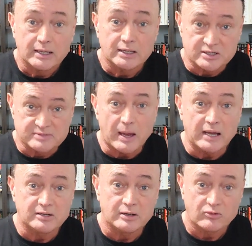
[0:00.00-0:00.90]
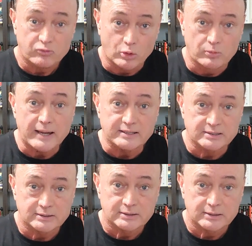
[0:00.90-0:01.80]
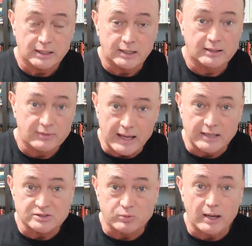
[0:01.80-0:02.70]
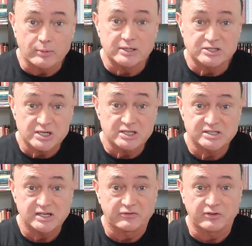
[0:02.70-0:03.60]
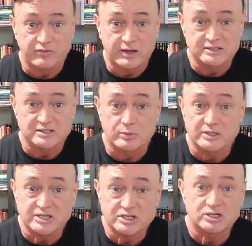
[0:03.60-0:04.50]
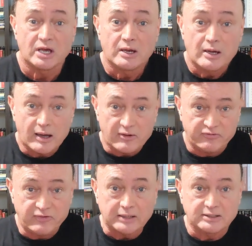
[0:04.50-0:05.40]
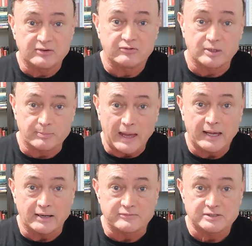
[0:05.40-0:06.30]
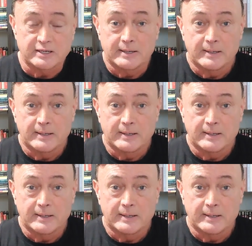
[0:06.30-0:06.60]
It is might for right. And that is why we teach self-defense and we teach effective combatives,